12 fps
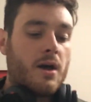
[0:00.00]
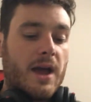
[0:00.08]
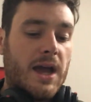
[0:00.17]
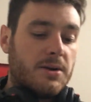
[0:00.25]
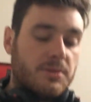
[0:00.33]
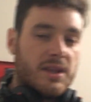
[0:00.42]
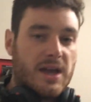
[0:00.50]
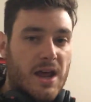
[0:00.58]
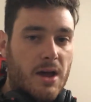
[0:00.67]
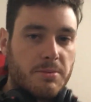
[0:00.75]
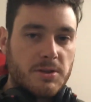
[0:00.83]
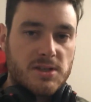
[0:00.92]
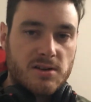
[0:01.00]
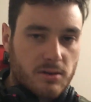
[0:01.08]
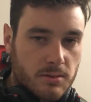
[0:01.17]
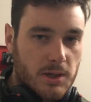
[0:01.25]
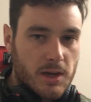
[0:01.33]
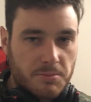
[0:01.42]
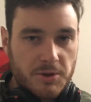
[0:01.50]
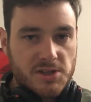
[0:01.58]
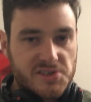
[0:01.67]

And when that happens, I normally get pretty